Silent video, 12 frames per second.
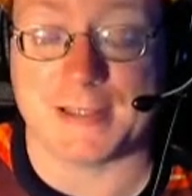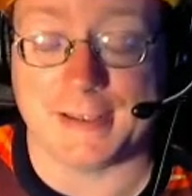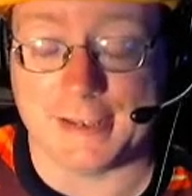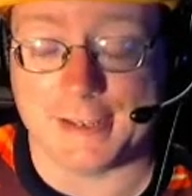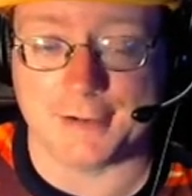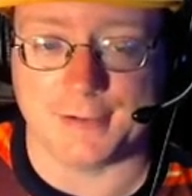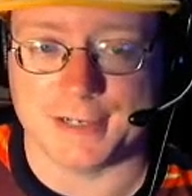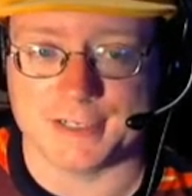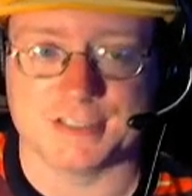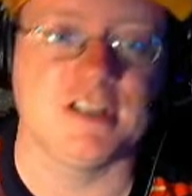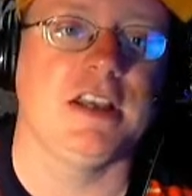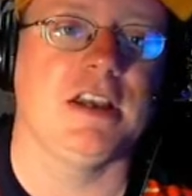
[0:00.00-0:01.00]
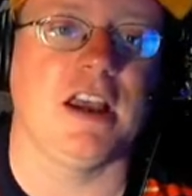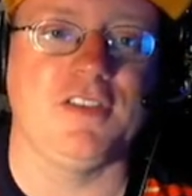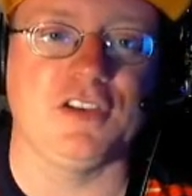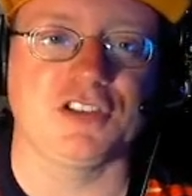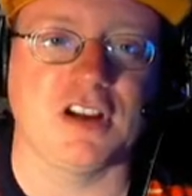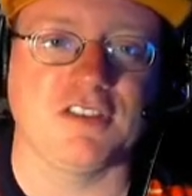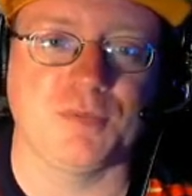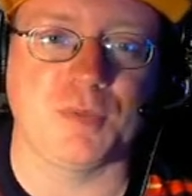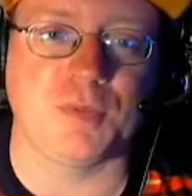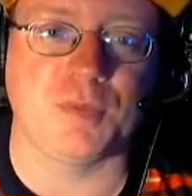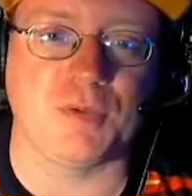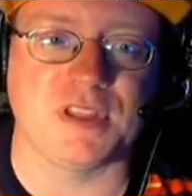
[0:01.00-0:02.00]
Anyways, I feel sorry for
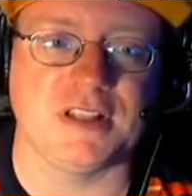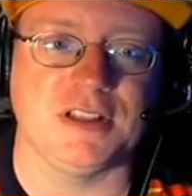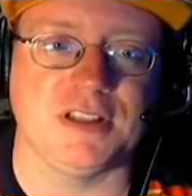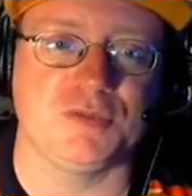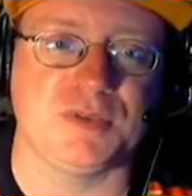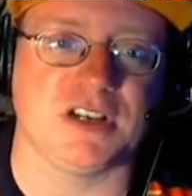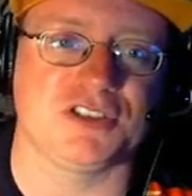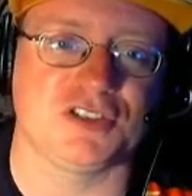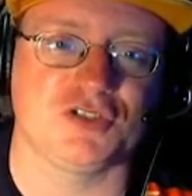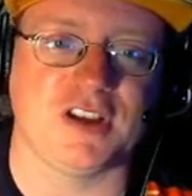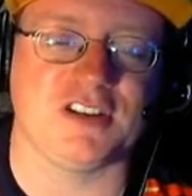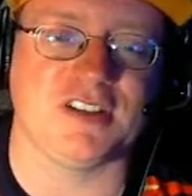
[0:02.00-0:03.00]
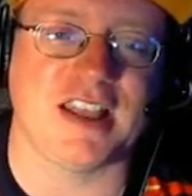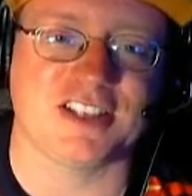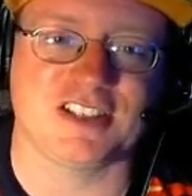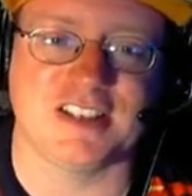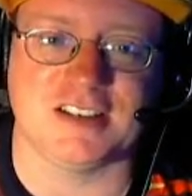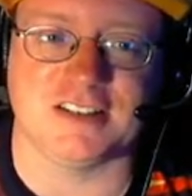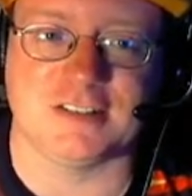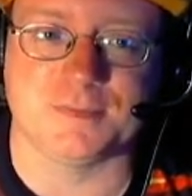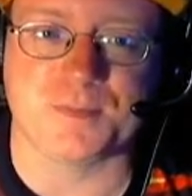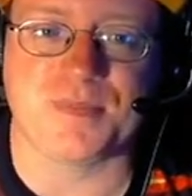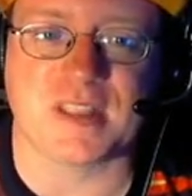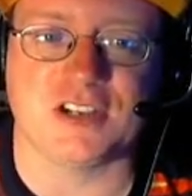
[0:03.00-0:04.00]
Pokemon when they lose because their trainer lacks skill.
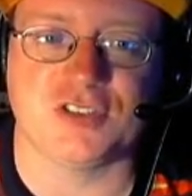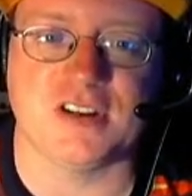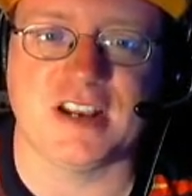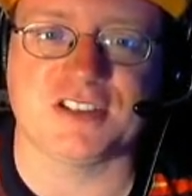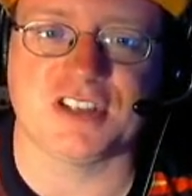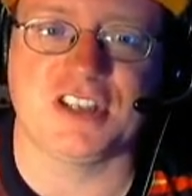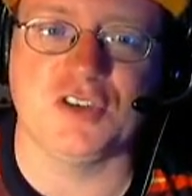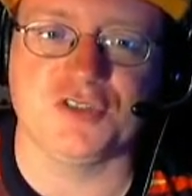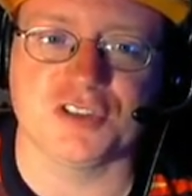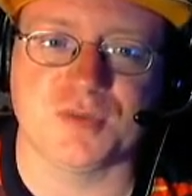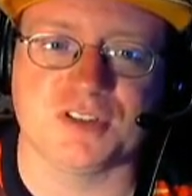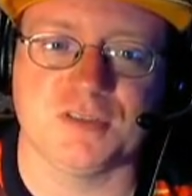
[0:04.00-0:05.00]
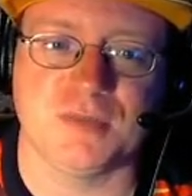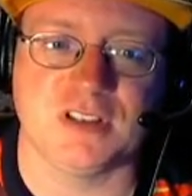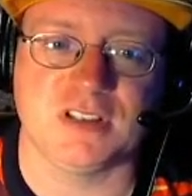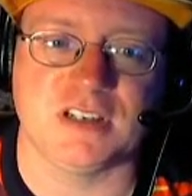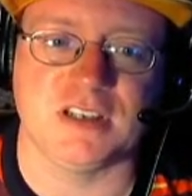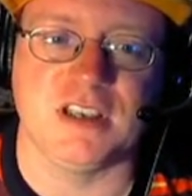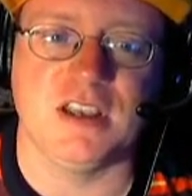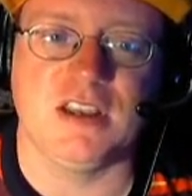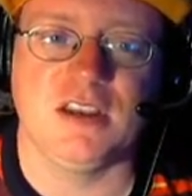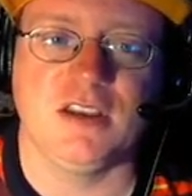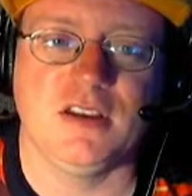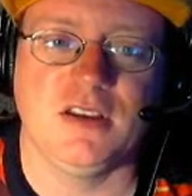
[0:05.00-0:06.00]
A trainer has a huge responsibility,
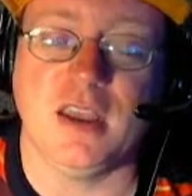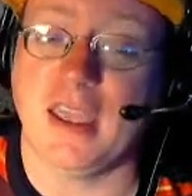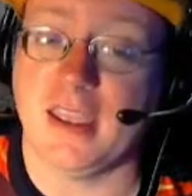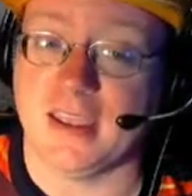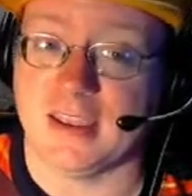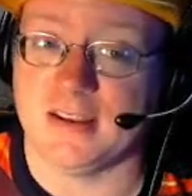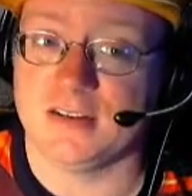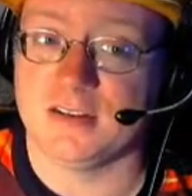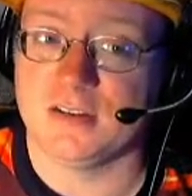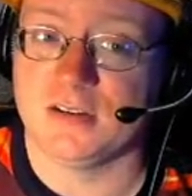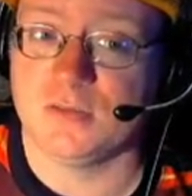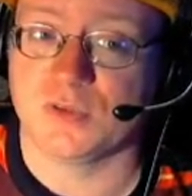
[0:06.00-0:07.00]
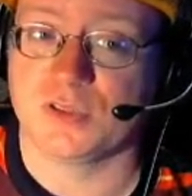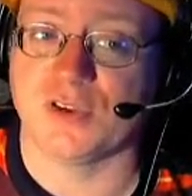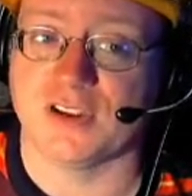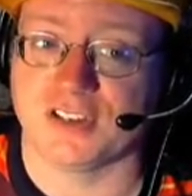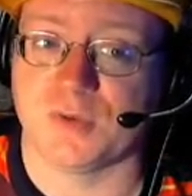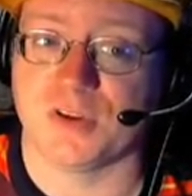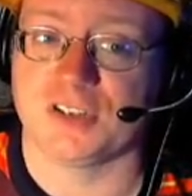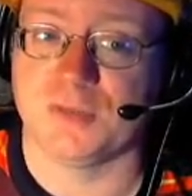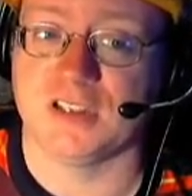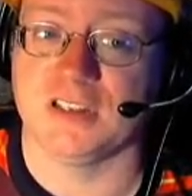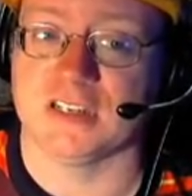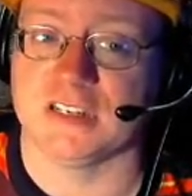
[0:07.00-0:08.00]
and with great
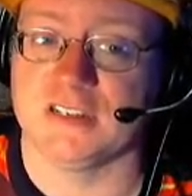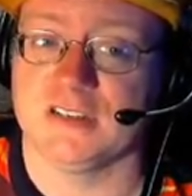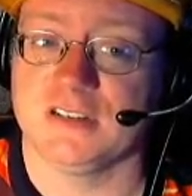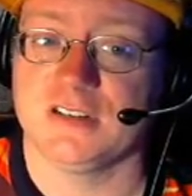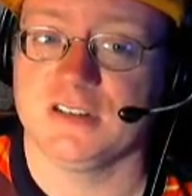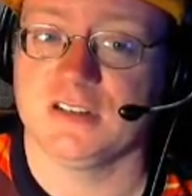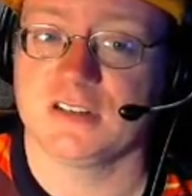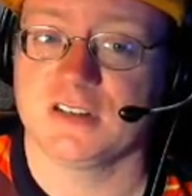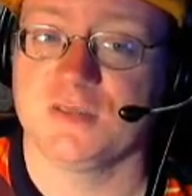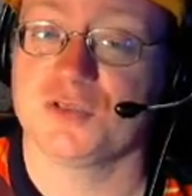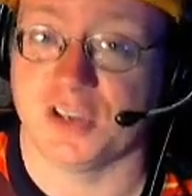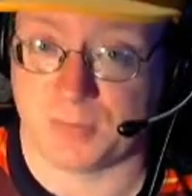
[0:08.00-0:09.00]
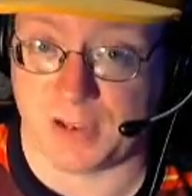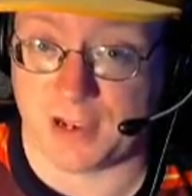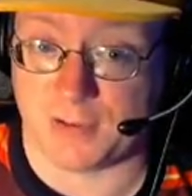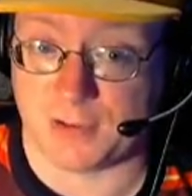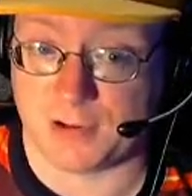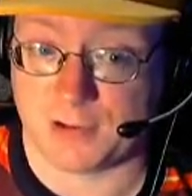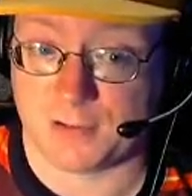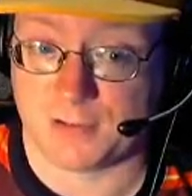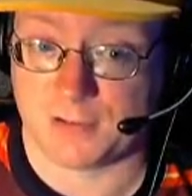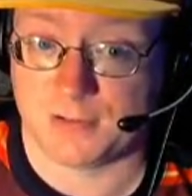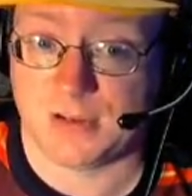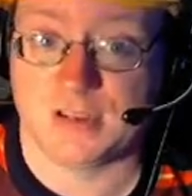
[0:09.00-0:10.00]
responsibility comes great power.
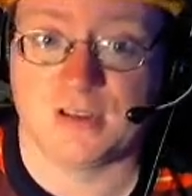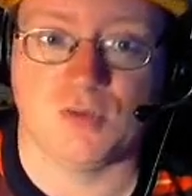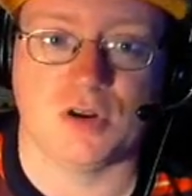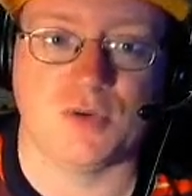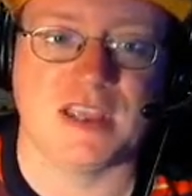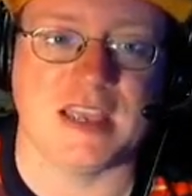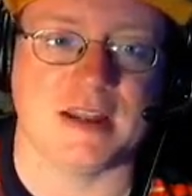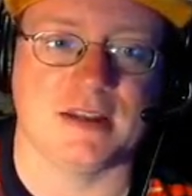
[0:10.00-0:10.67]
What do we get?